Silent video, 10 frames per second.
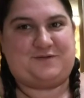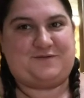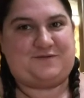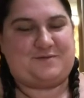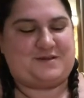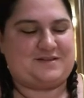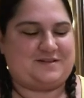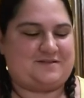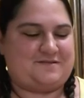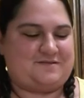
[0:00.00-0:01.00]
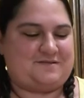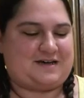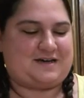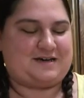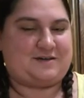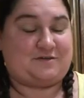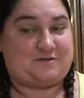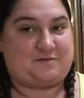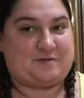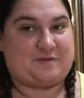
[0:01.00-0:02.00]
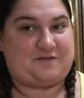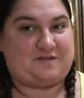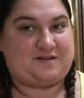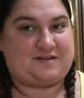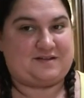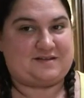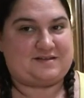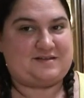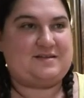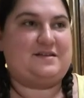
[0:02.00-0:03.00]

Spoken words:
3 months ago, I don't know where my funnel is.